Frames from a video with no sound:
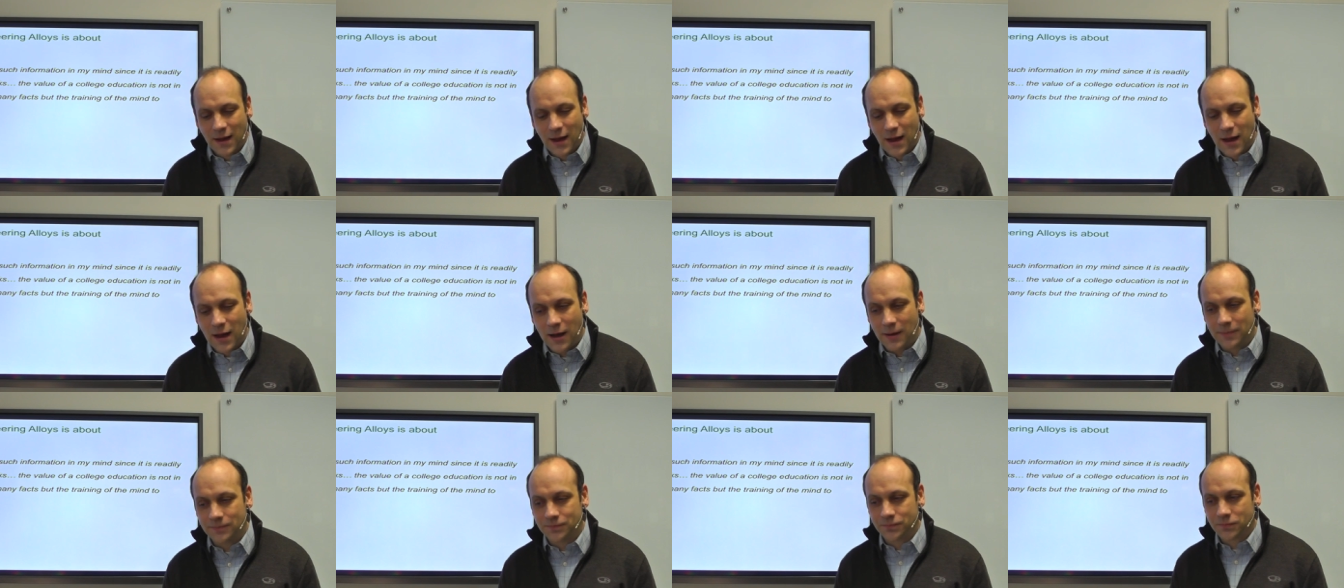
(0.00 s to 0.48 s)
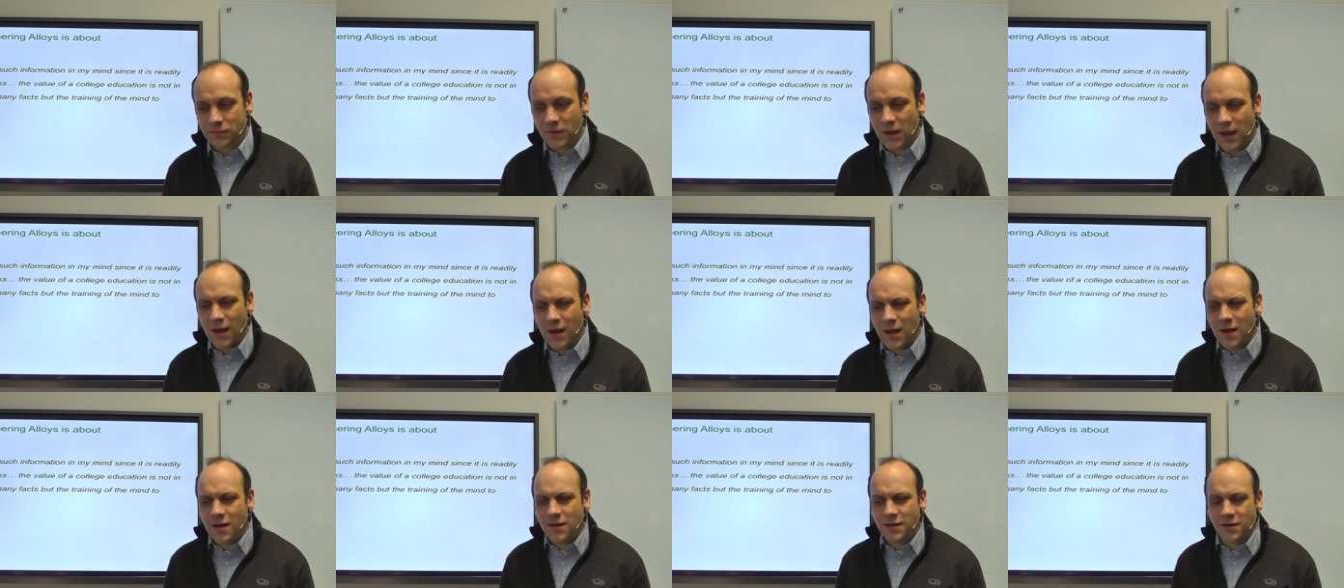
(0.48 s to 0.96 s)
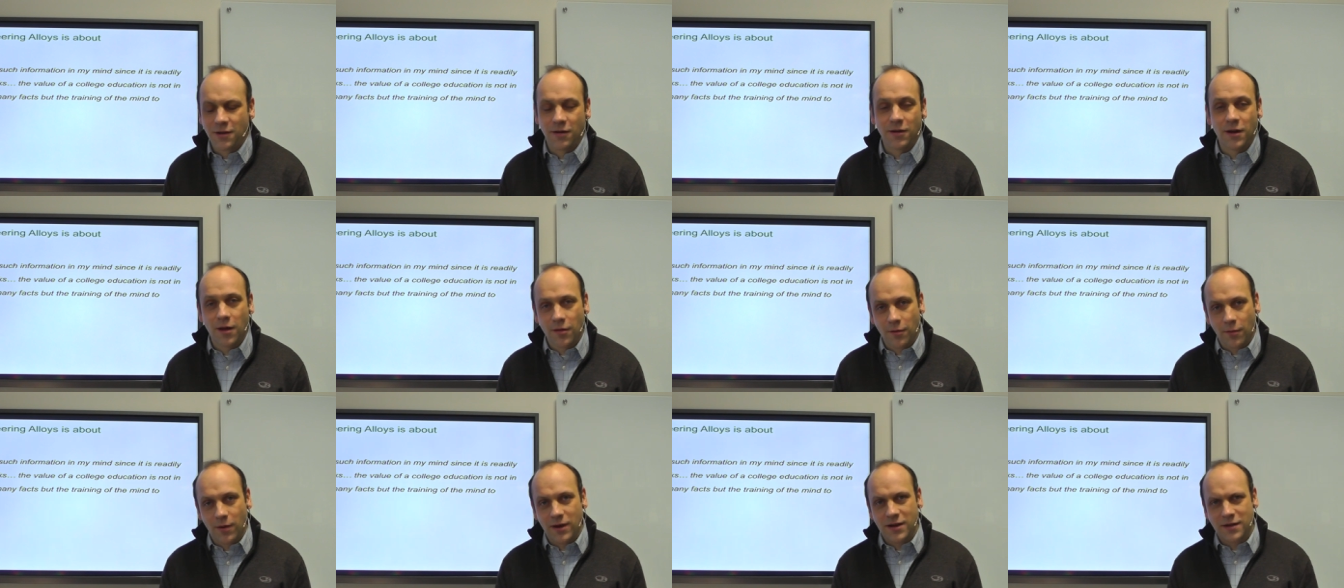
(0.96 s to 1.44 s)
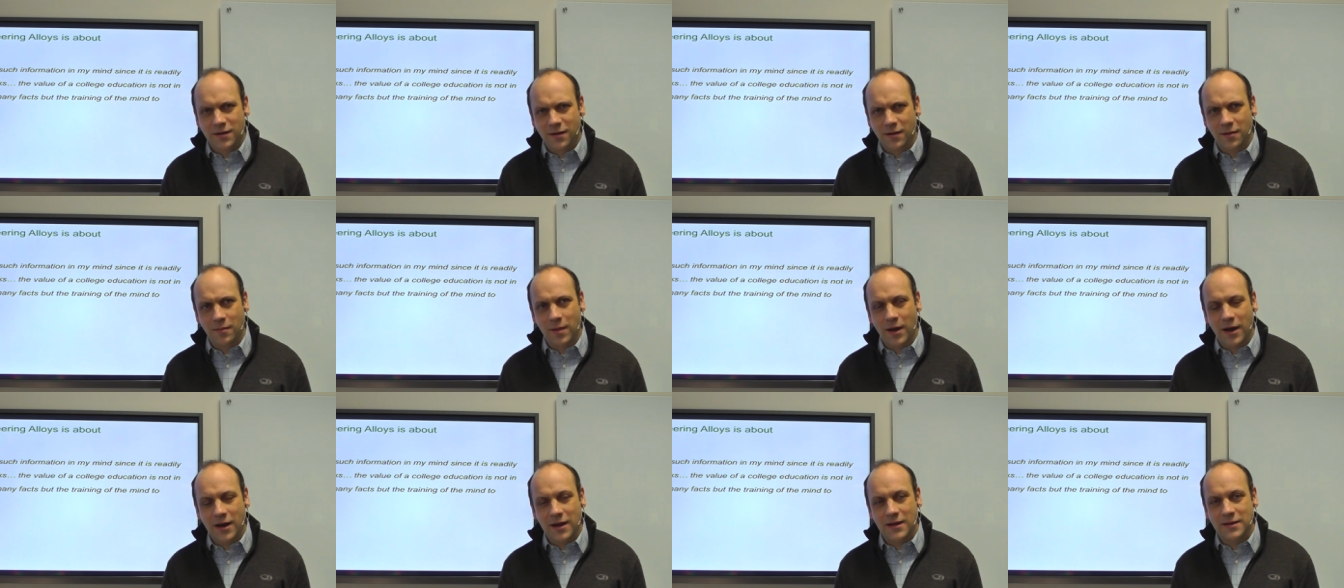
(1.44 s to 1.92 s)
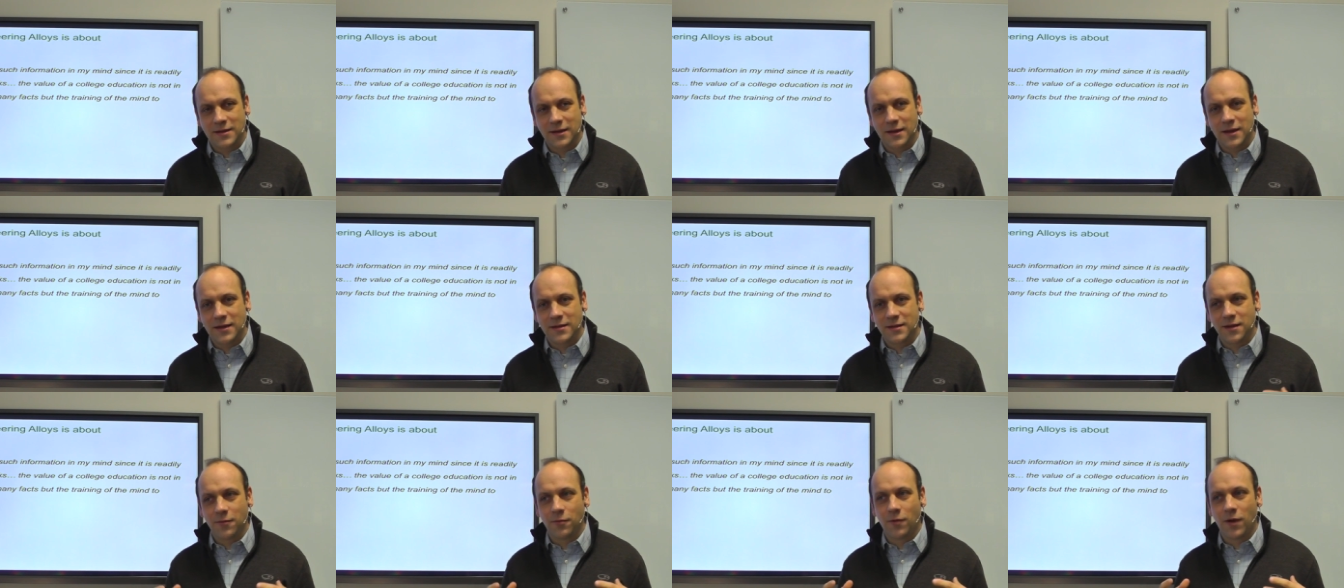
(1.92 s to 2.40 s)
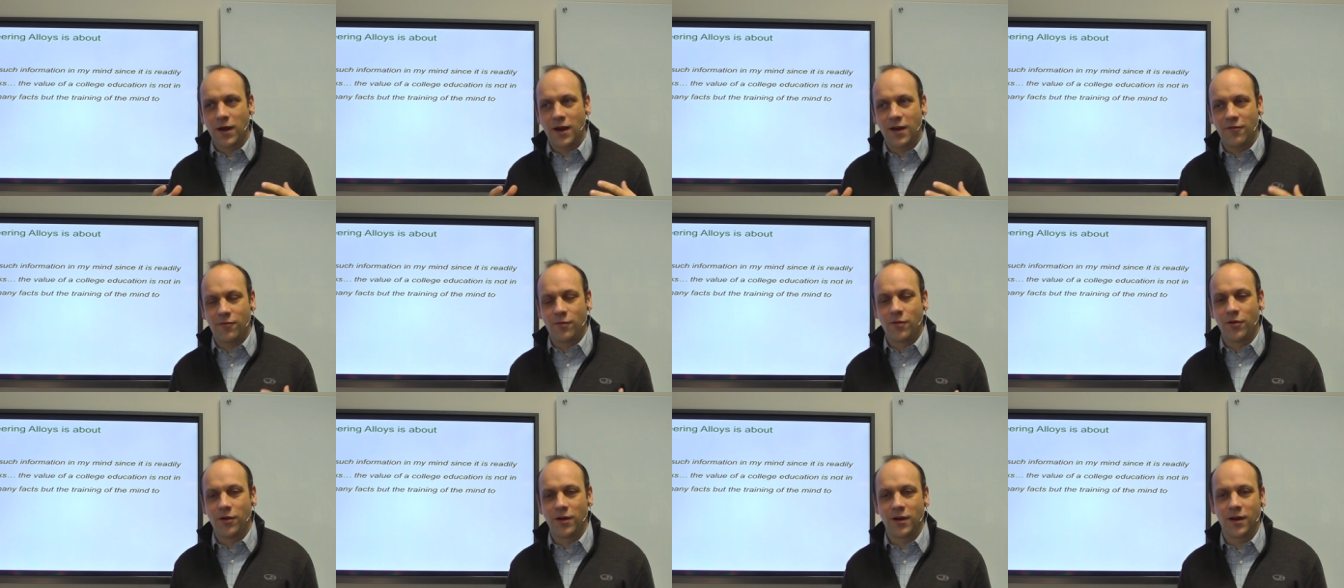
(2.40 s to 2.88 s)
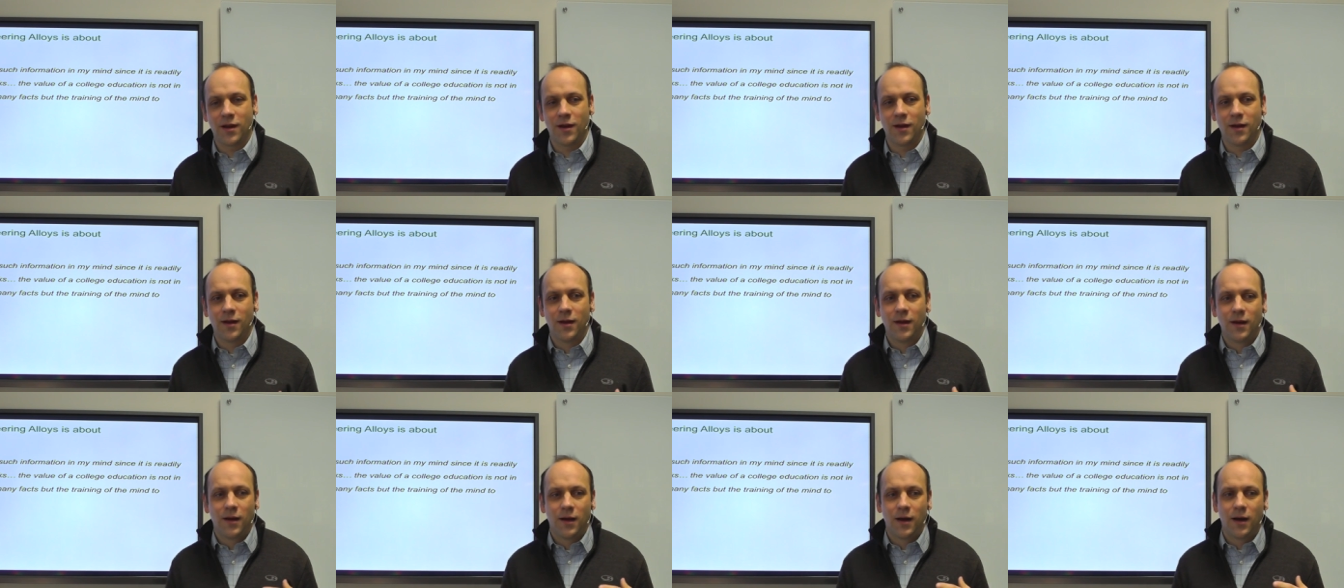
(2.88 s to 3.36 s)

Um, so another way to think about it is it's a way of putting a,